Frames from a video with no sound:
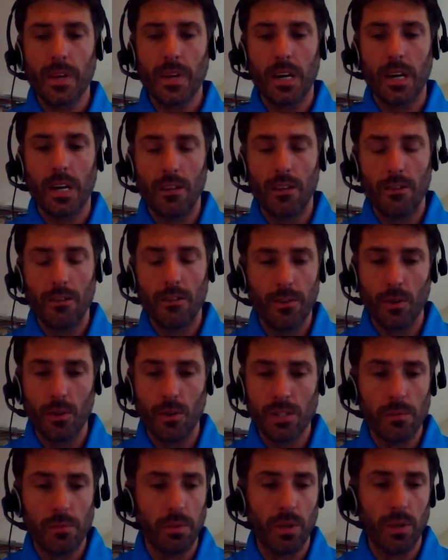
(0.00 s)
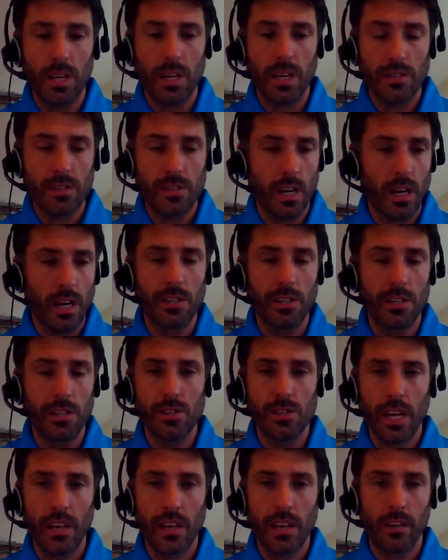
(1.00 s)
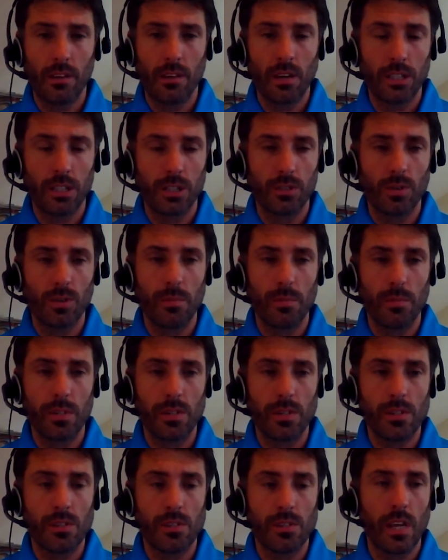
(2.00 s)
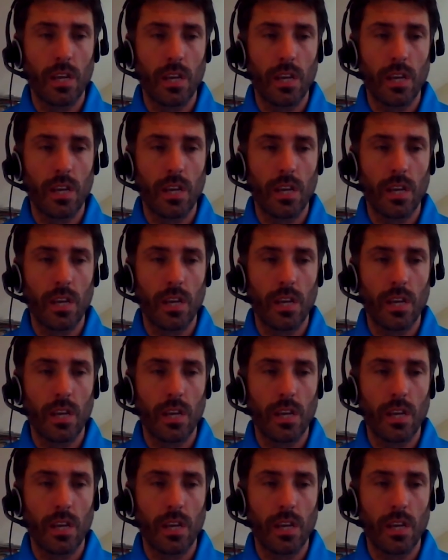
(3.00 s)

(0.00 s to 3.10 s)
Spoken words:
the folks in place that understand the garage door business.